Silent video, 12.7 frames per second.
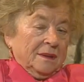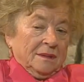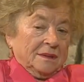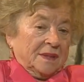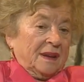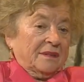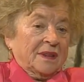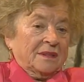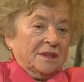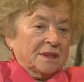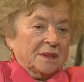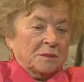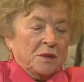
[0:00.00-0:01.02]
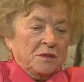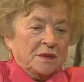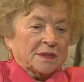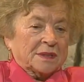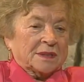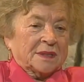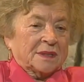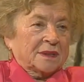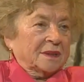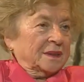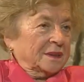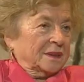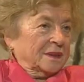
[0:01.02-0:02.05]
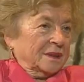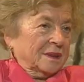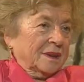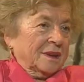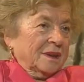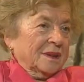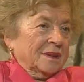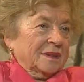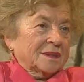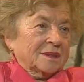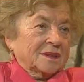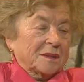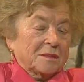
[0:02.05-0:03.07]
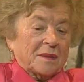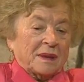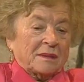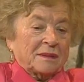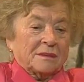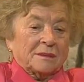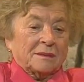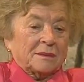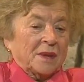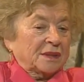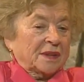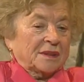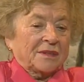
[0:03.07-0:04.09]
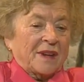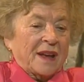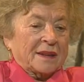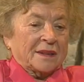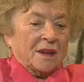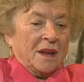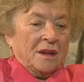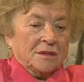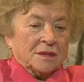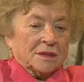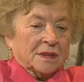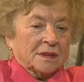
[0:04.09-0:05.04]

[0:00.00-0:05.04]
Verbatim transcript: so I went to the movies. So my mother found out